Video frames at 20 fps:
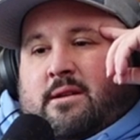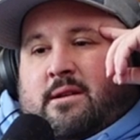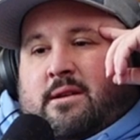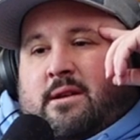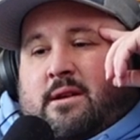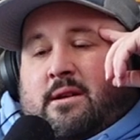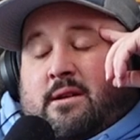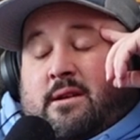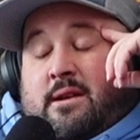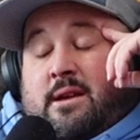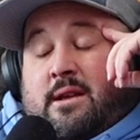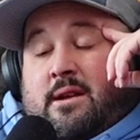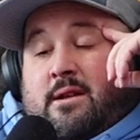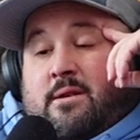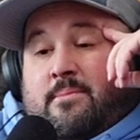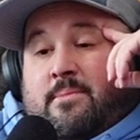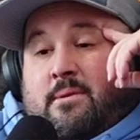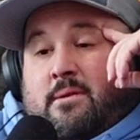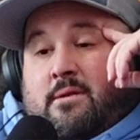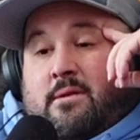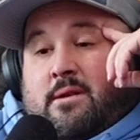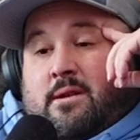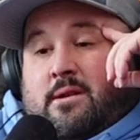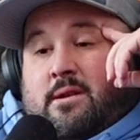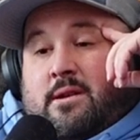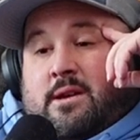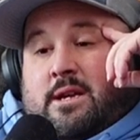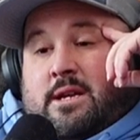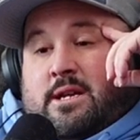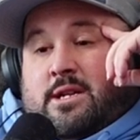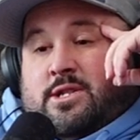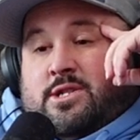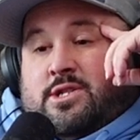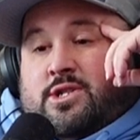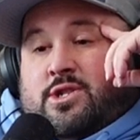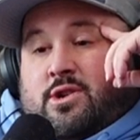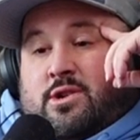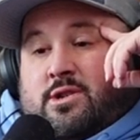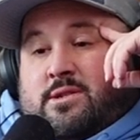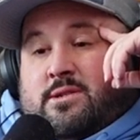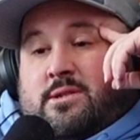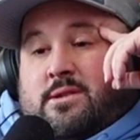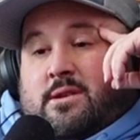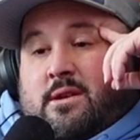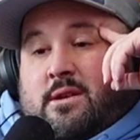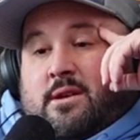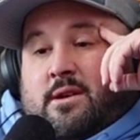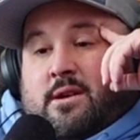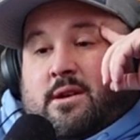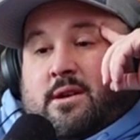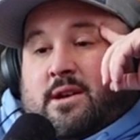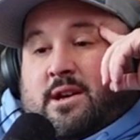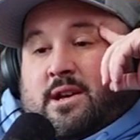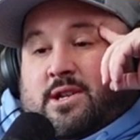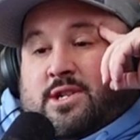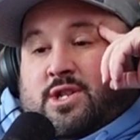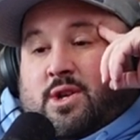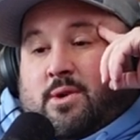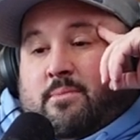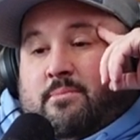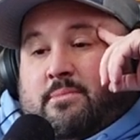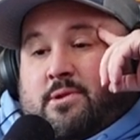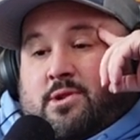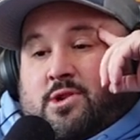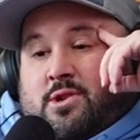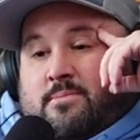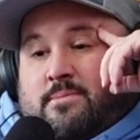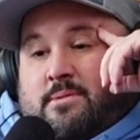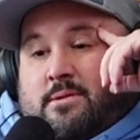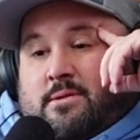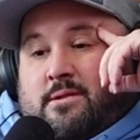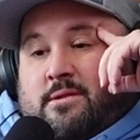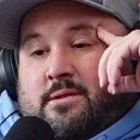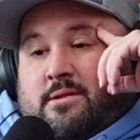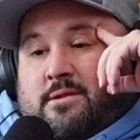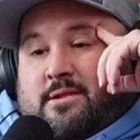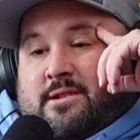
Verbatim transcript: Alberta, it is just, it's so miserable.